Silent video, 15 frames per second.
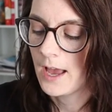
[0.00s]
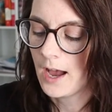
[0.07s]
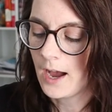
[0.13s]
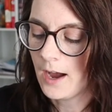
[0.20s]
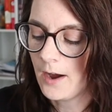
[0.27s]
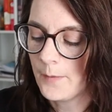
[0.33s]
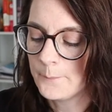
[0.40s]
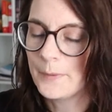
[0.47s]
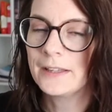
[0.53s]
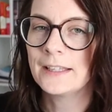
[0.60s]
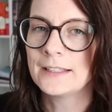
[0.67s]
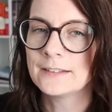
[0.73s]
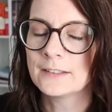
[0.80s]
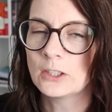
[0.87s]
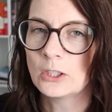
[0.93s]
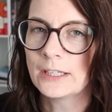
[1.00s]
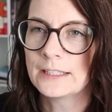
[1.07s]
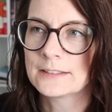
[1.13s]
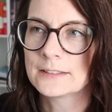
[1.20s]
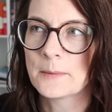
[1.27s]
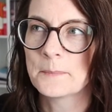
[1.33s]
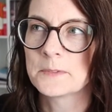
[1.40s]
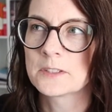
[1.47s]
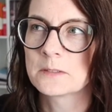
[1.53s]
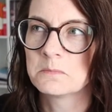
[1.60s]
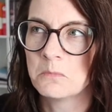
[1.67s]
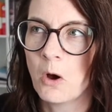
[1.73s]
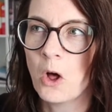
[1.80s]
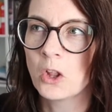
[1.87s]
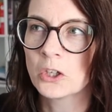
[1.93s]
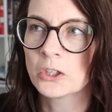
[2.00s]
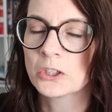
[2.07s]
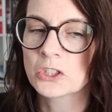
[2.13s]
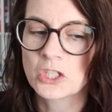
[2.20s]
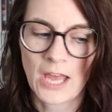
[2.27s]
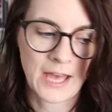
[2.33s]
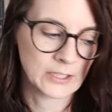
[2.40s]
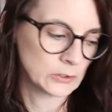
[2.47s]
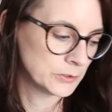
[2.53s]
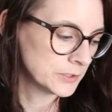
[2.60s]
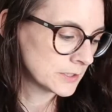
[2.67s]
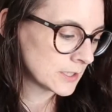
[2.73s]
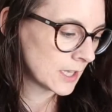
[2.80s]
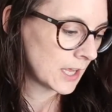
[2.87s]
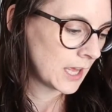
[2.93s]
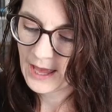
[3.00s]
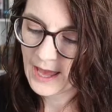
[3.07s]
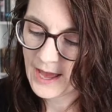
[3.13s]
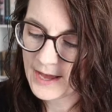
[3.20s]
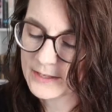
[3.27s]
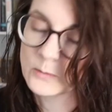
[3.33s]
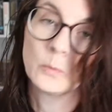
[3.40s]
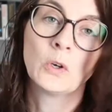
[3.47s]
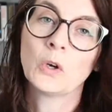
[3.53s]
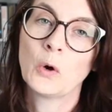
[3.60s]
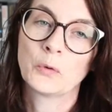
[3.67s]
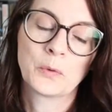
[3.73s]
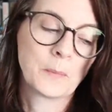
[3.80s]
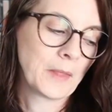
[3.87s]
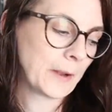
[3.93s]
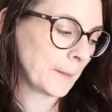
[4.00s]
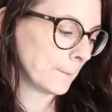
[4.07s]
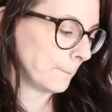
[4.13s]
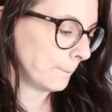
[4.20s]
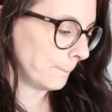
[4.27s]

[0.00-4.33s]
But let's look at some smaller channels and we'll go from there.